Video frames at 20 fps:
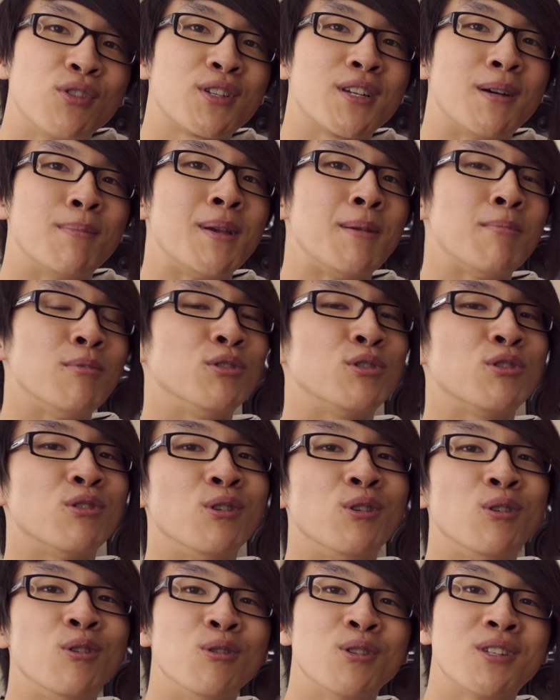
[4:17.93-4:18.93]
Some people do
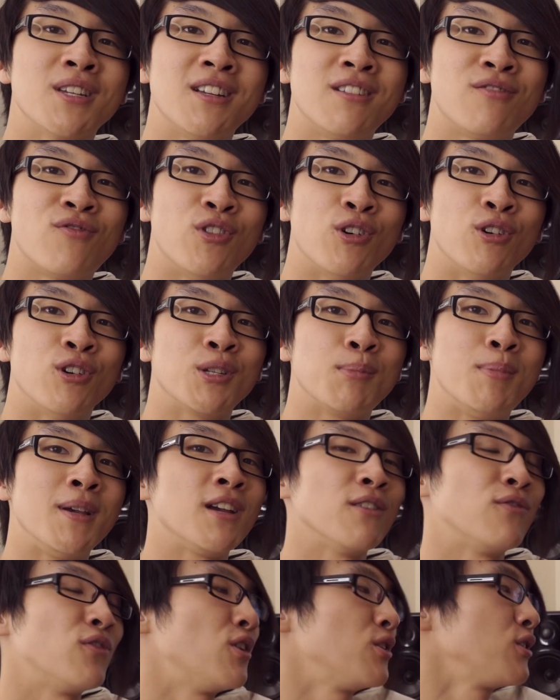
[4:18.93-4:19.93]
use it for
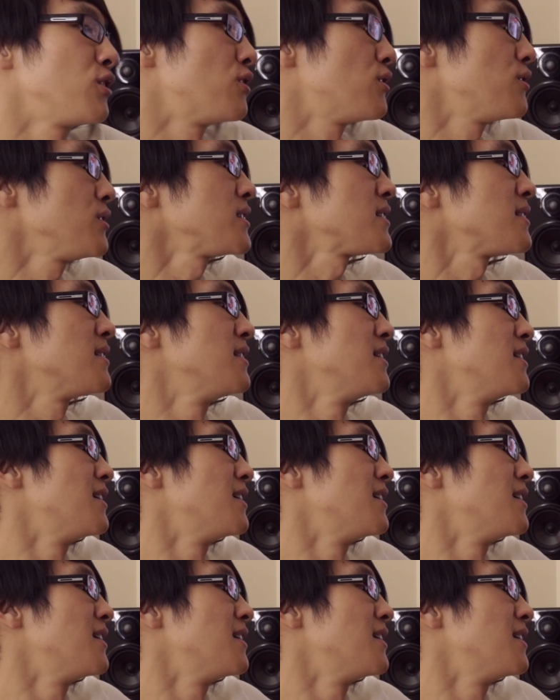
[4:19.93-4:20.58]
speakerphone calls.